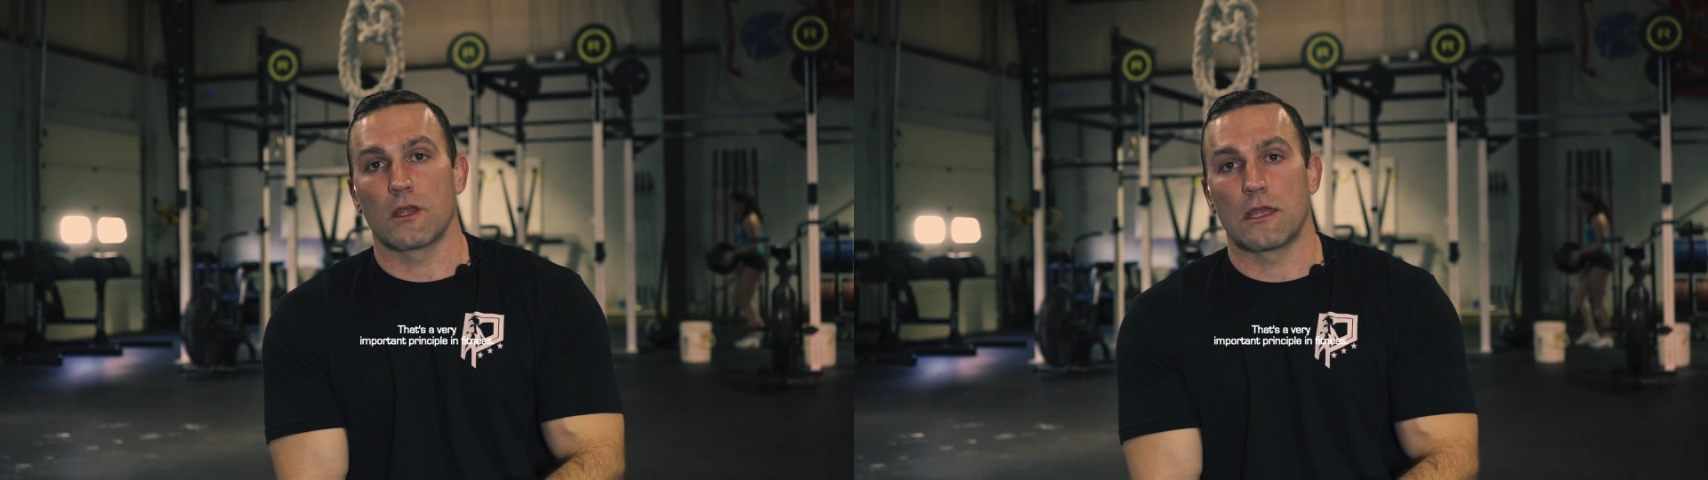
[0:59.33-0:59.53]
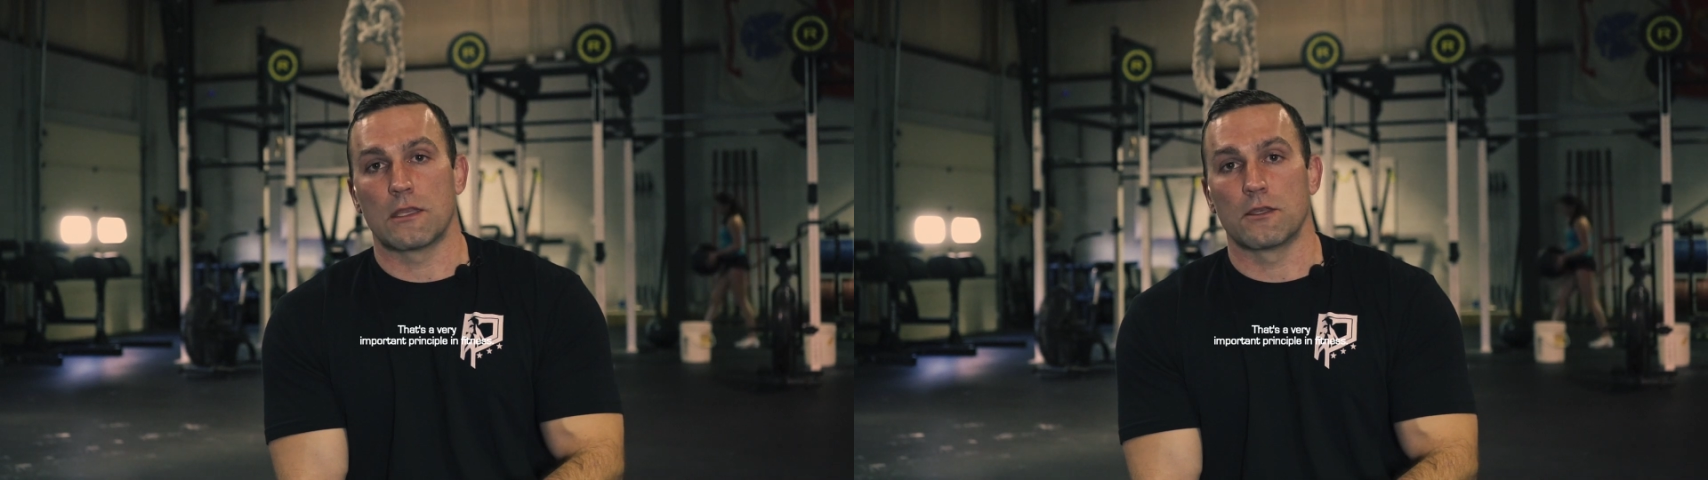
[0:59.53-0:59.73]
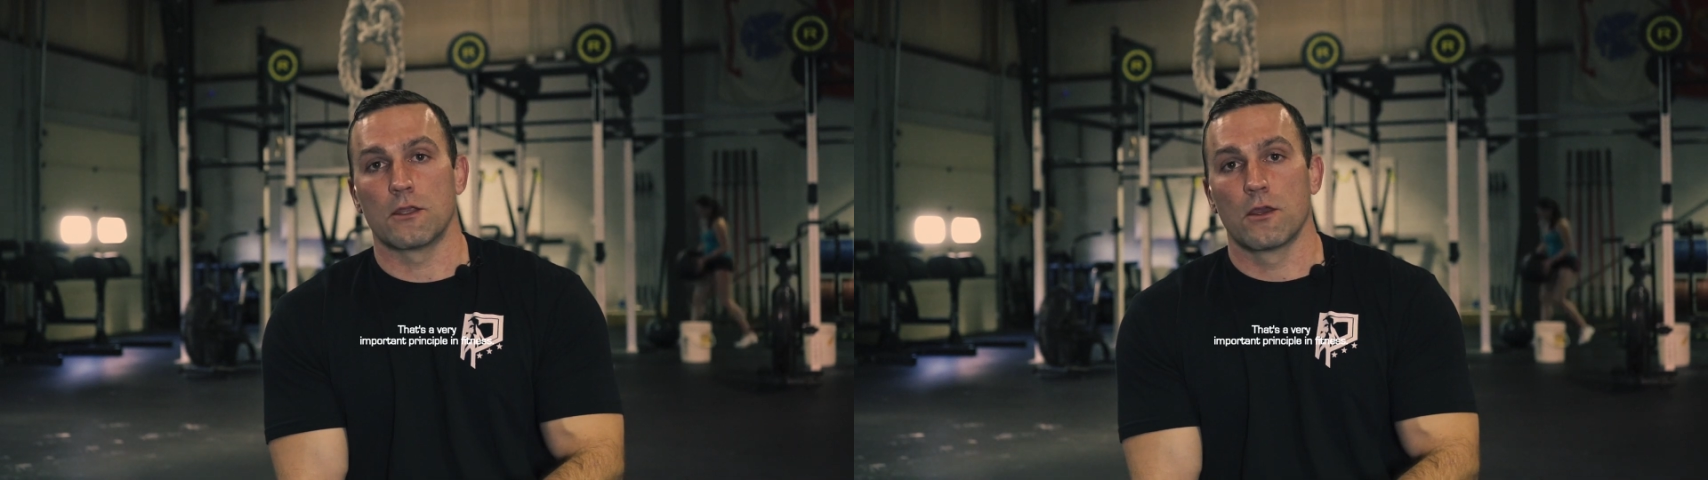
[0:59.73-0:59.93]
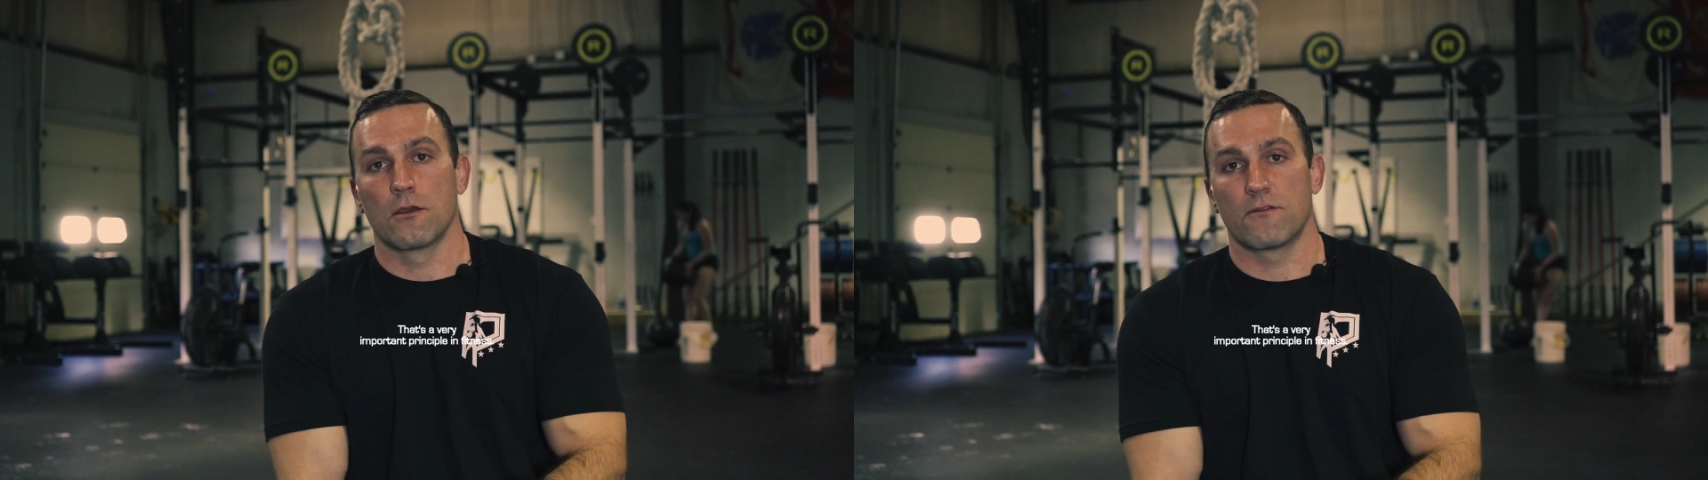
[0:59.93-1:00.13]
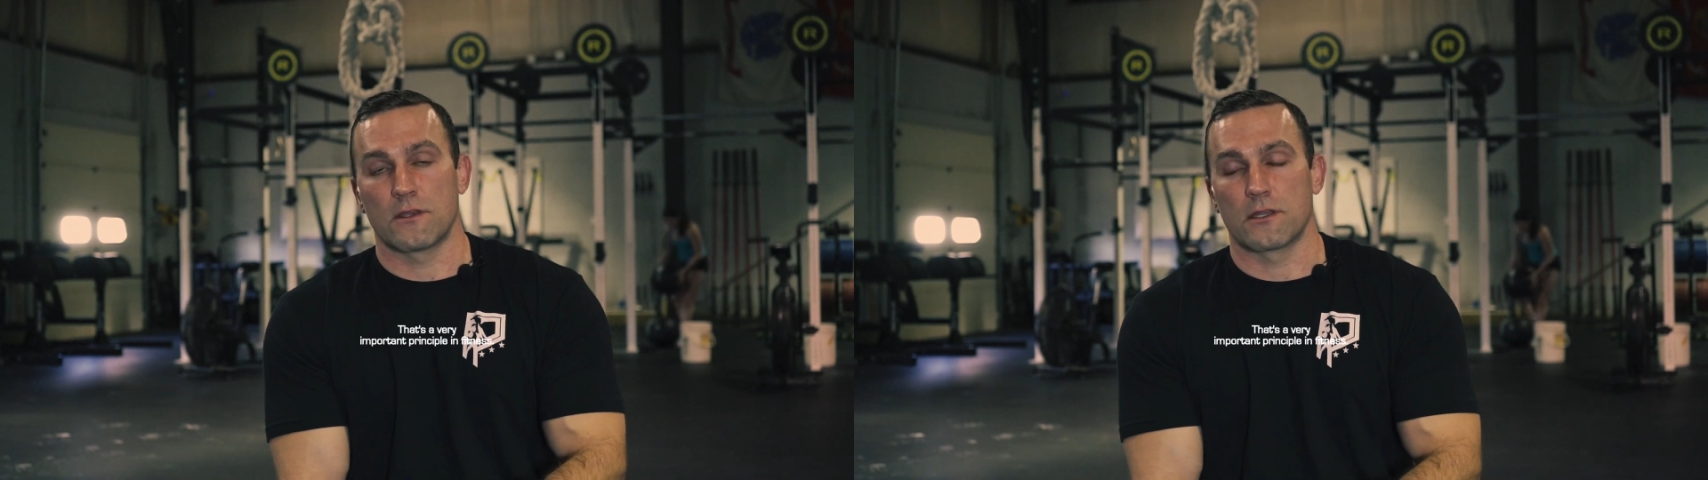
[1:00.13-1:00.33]
in
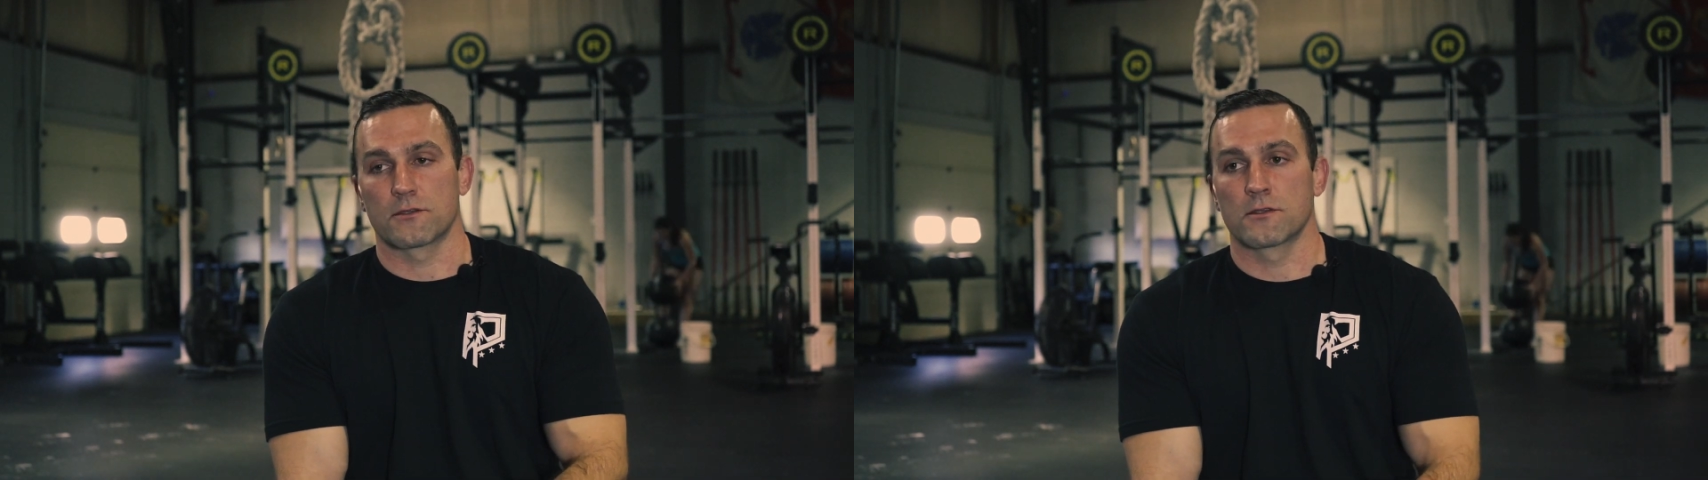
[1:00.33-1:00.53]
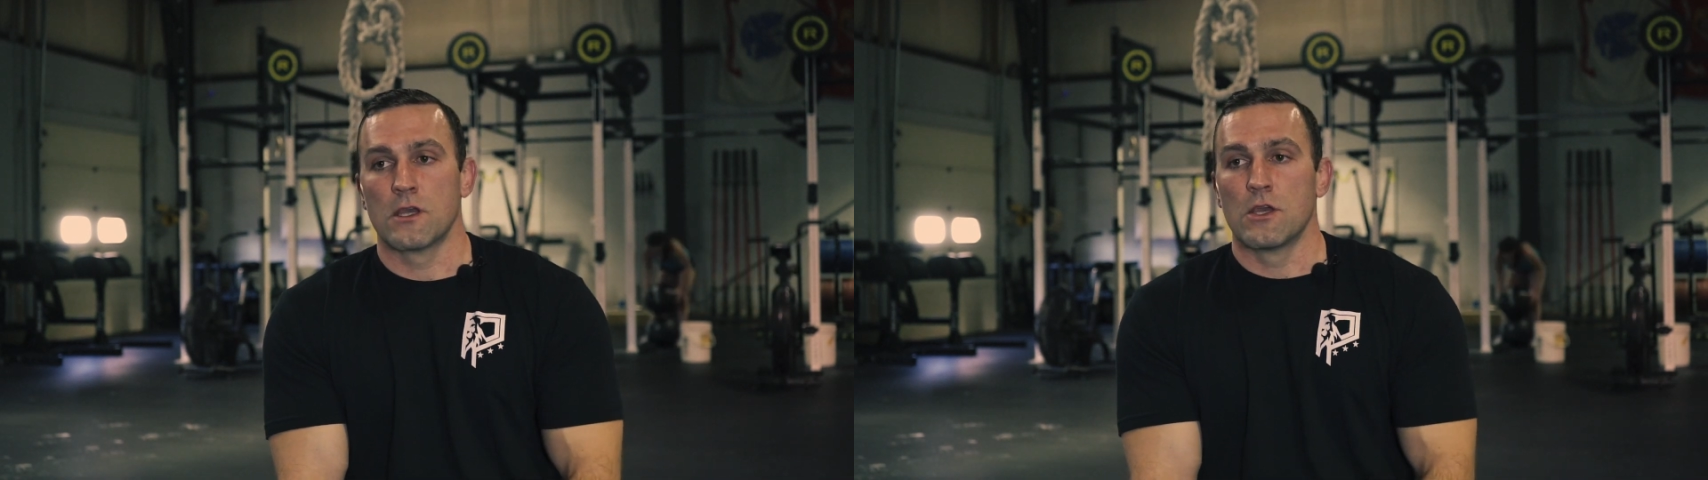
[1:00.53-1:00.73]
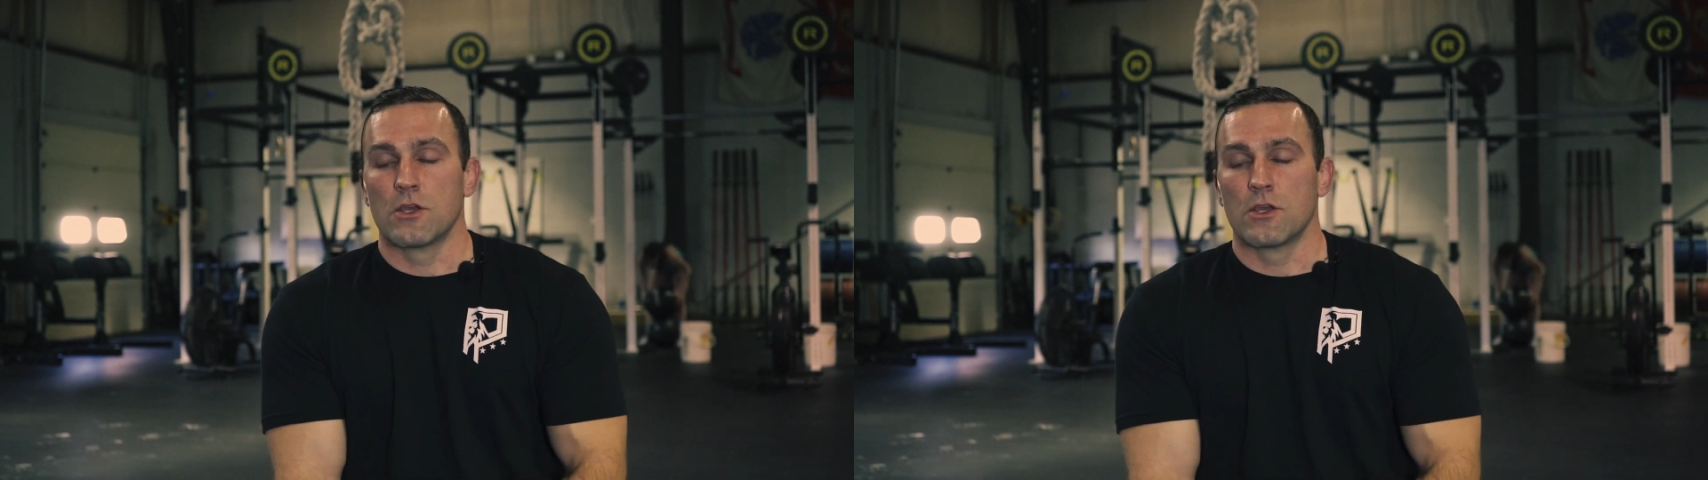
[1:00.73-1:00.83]
fitness.